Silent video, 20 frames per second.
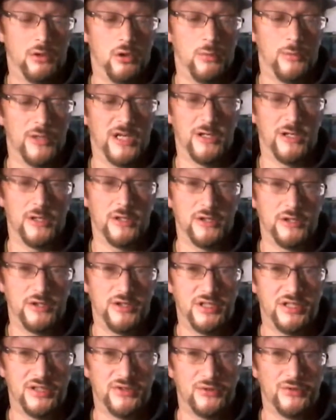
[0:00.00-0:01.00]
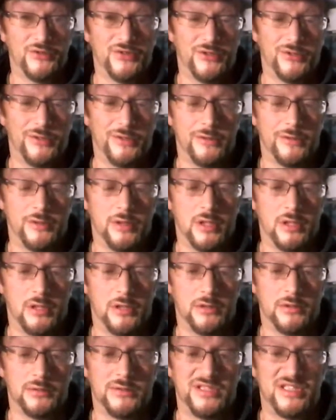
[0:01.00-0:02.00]
All my other chisels
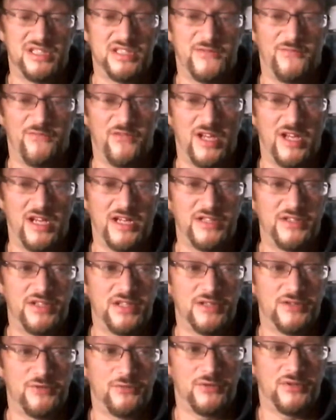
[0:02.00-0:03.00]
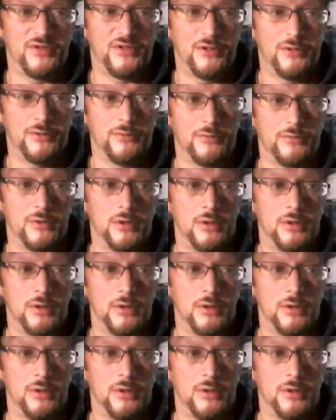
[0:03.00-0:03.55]
are just flat chisels, so.